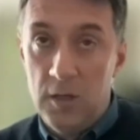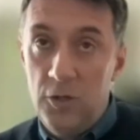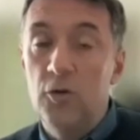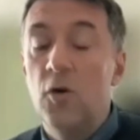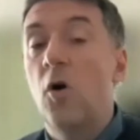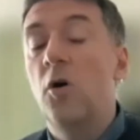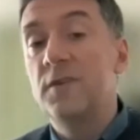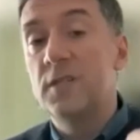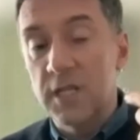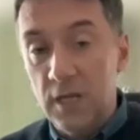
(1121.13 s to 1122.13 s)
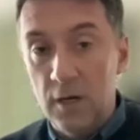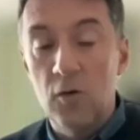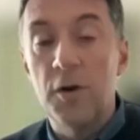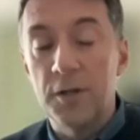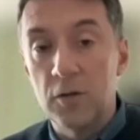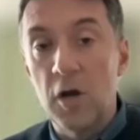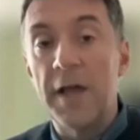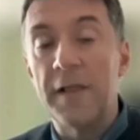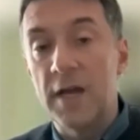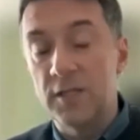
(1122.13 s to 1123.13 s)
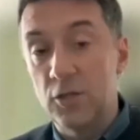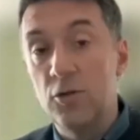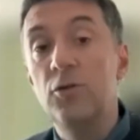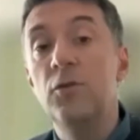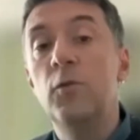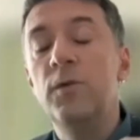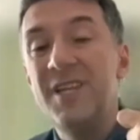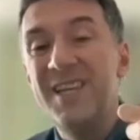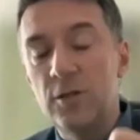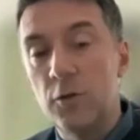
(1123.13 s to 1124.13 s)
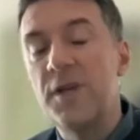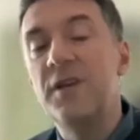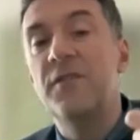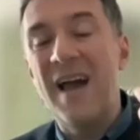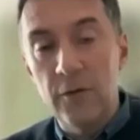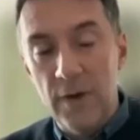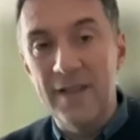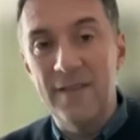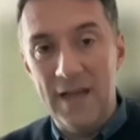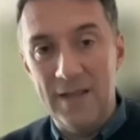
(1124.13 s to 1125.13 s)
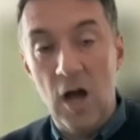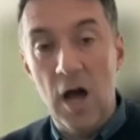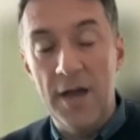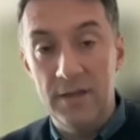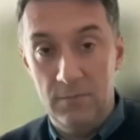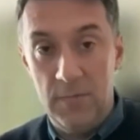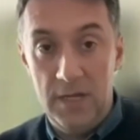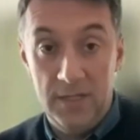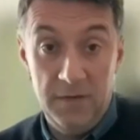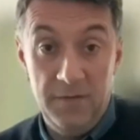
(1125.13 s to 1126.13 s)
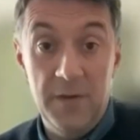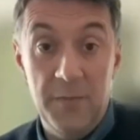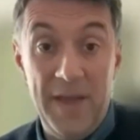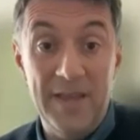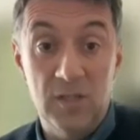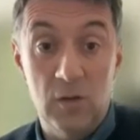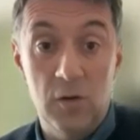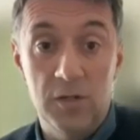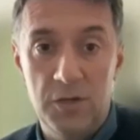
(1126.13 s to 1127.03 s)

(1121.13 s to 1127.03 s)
you obviously, according to guidelines, you need to reevaluate that high severe pain score.